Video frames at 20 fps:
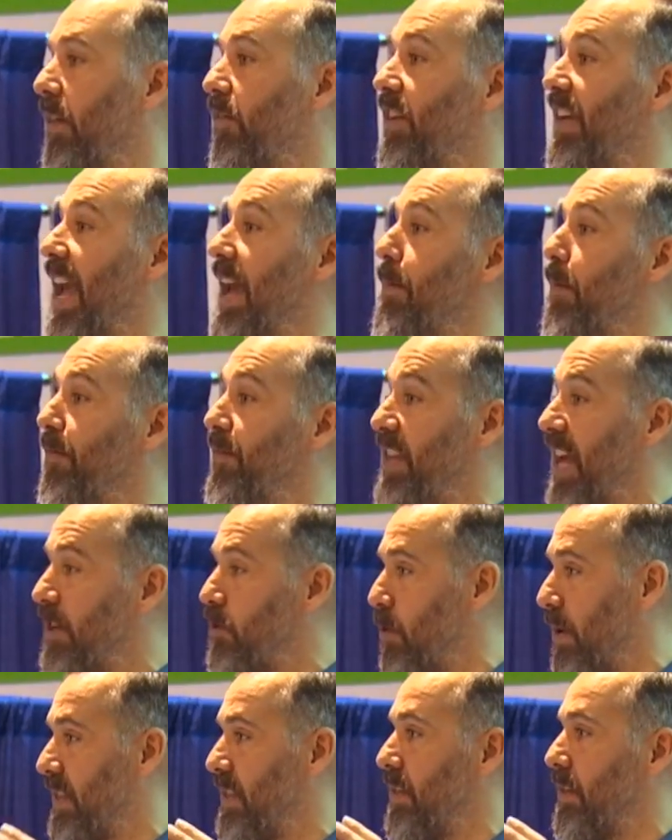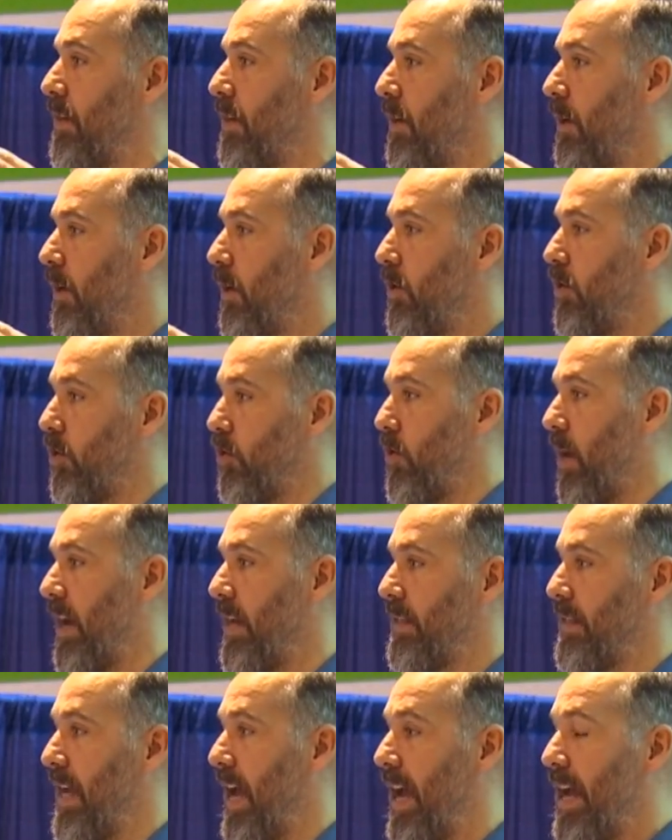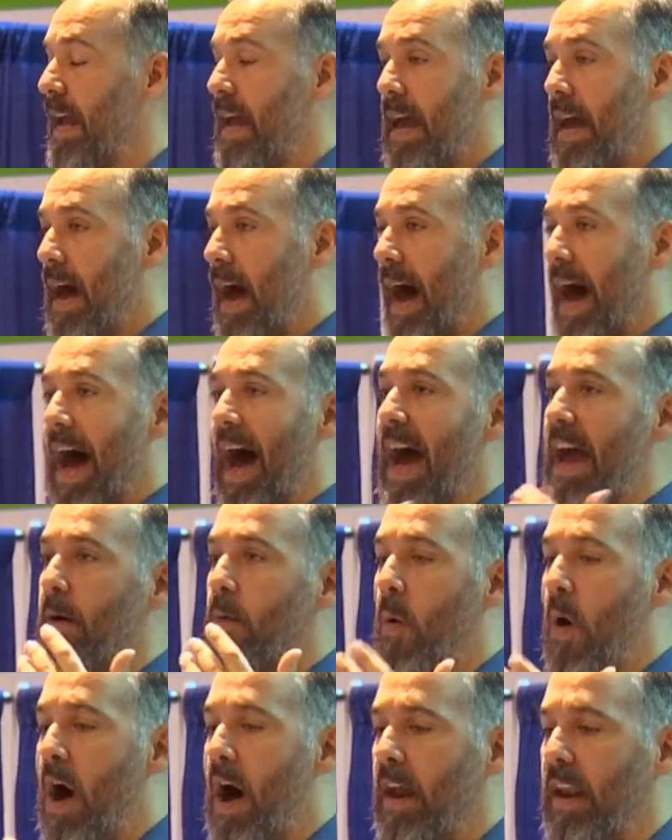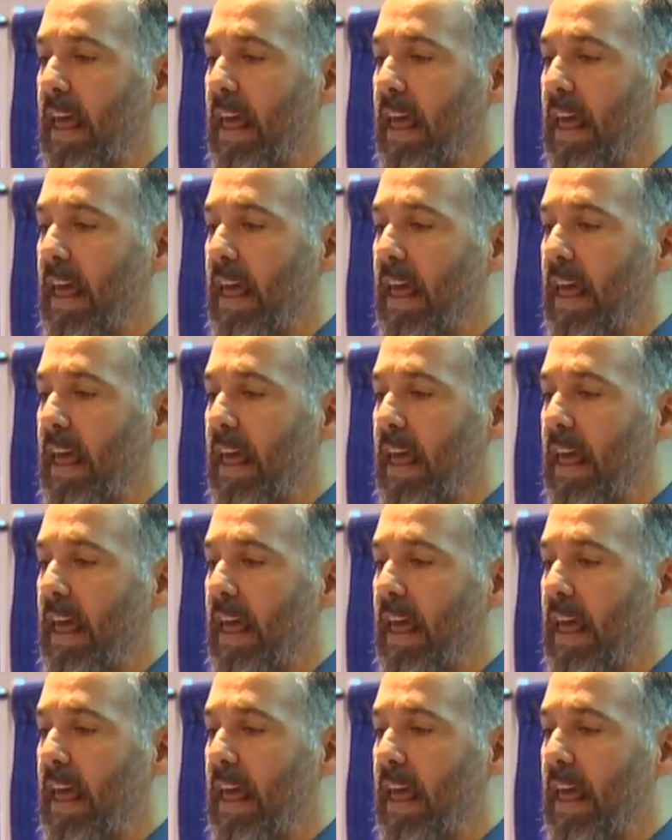of a game of Tetris. You're trying to say, I want,